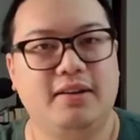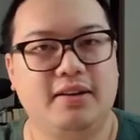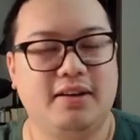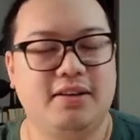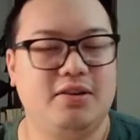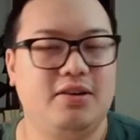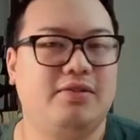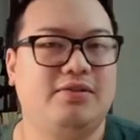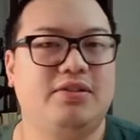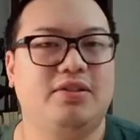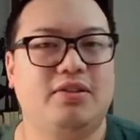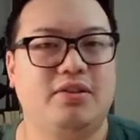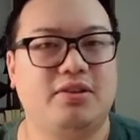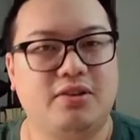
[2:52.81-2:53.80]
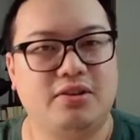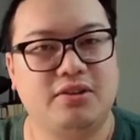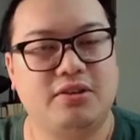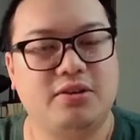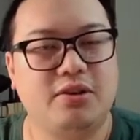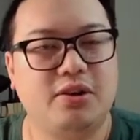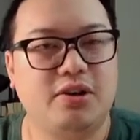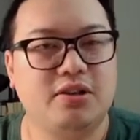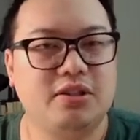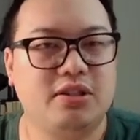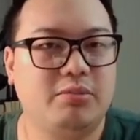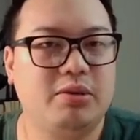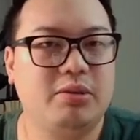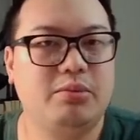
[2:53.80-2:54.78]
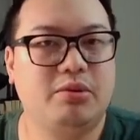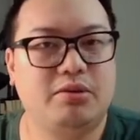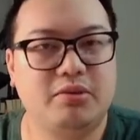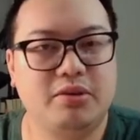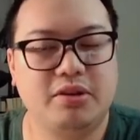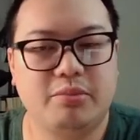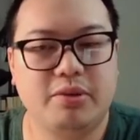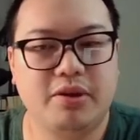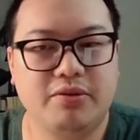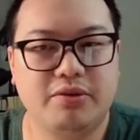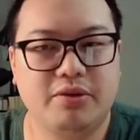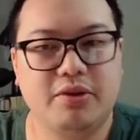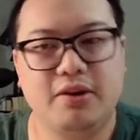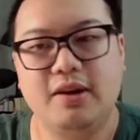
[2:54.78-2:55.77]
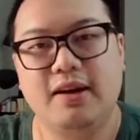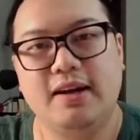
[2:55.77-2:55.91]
and you have to learn all the good cards that people are willing to pay for,